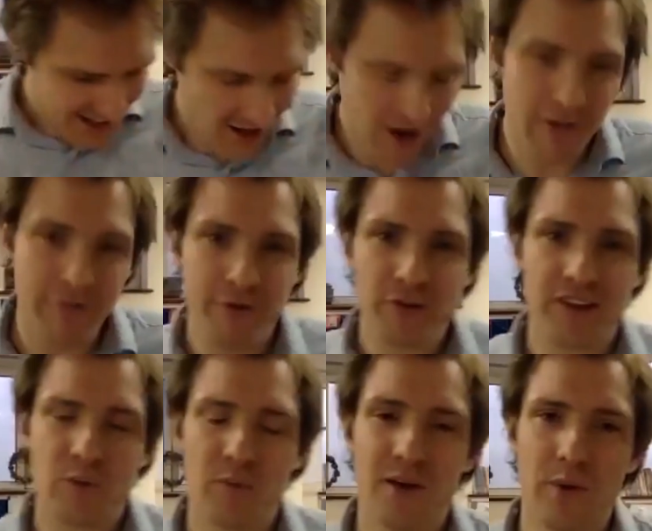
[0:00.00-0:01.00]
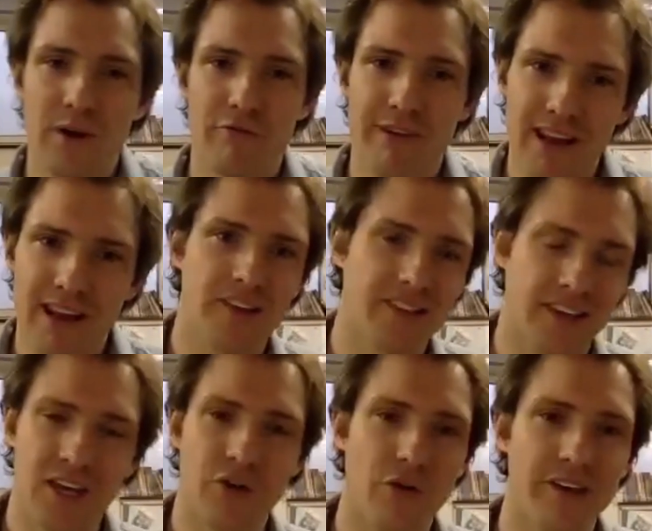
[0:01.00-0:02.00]
it feels like we're realizing
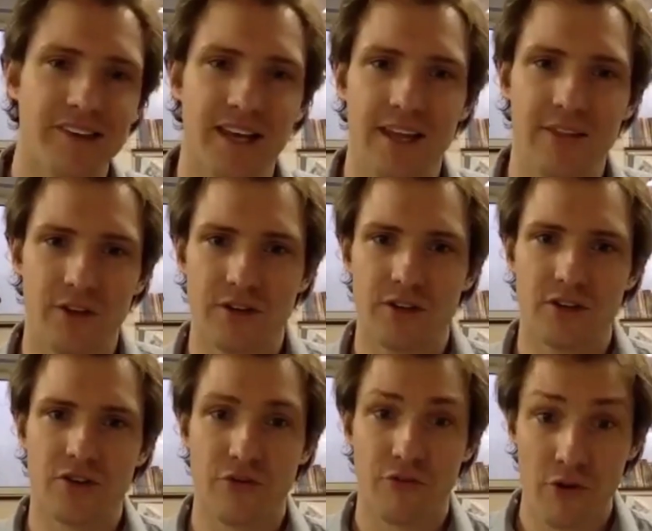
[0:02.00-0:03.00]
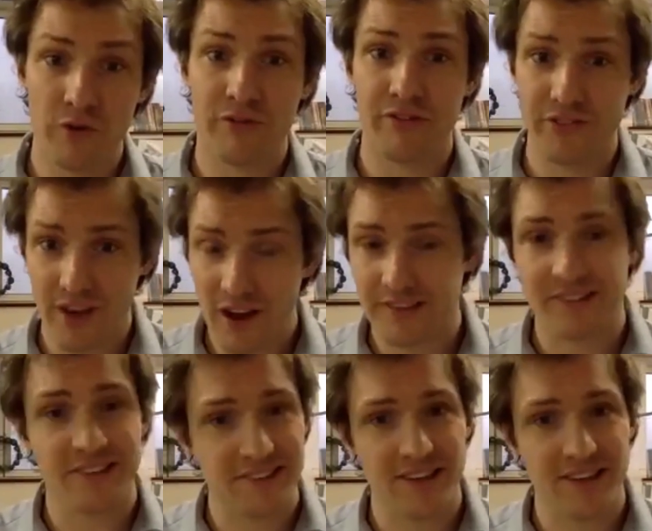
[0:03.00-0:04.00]
increasingly that truth does
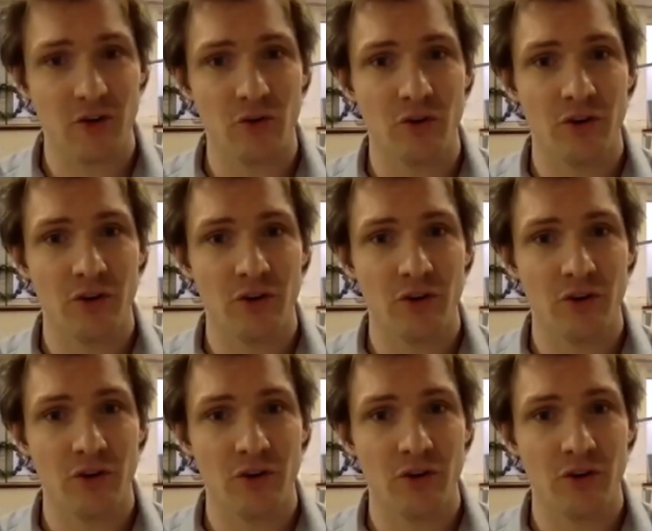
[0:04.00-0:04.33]
still